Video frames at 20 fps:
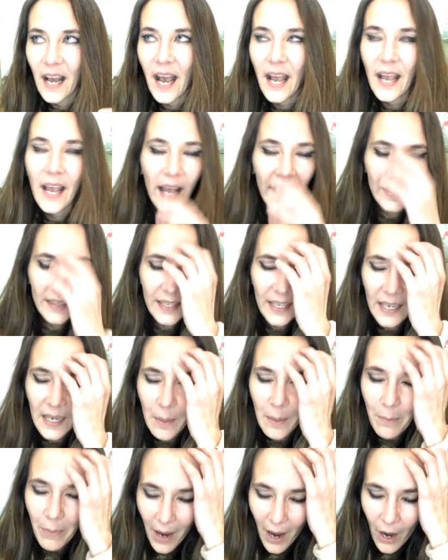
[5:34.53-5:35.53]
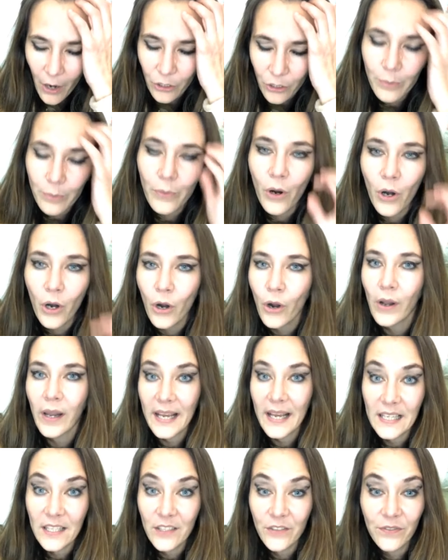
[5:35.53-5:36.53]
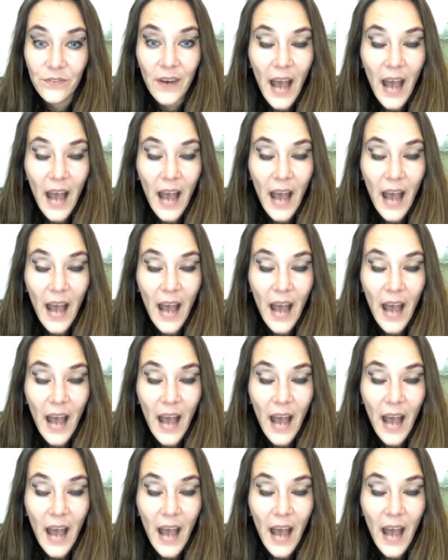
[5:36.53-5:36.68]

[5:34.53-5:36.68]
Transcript: I think about more or less